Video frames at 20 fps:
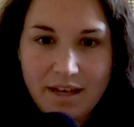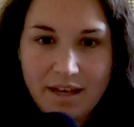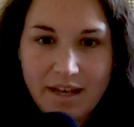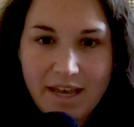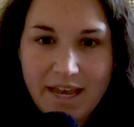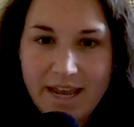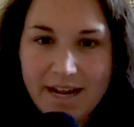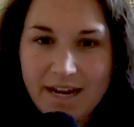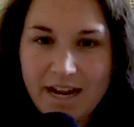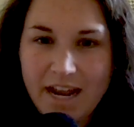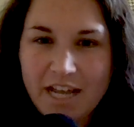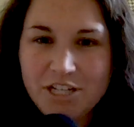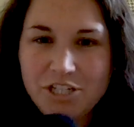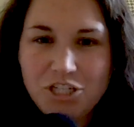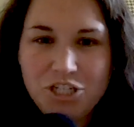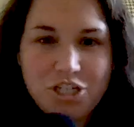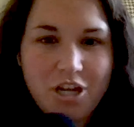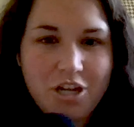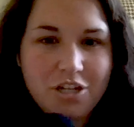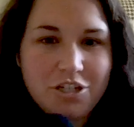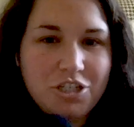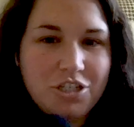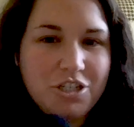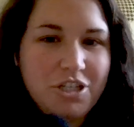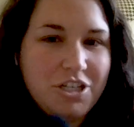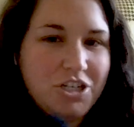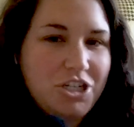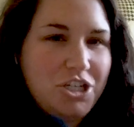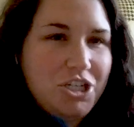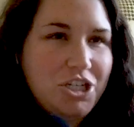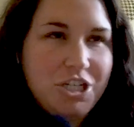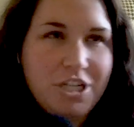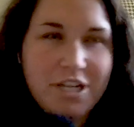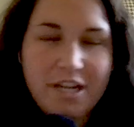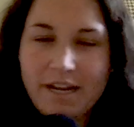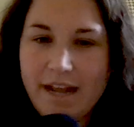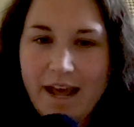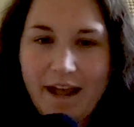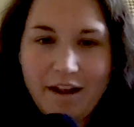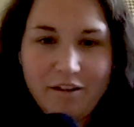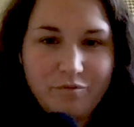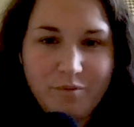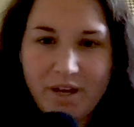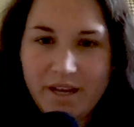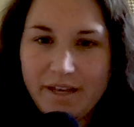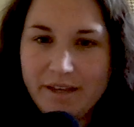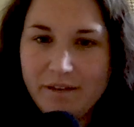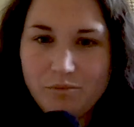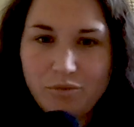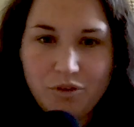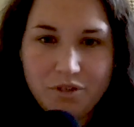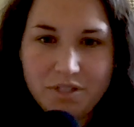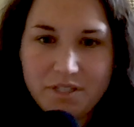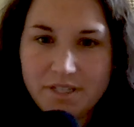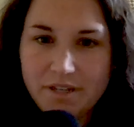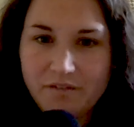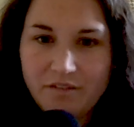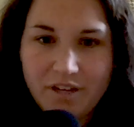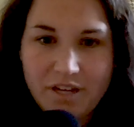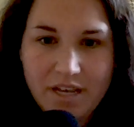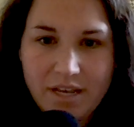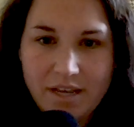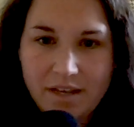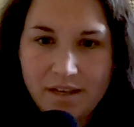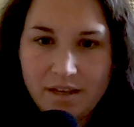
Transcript: And I judge the shit out of my impulsivity.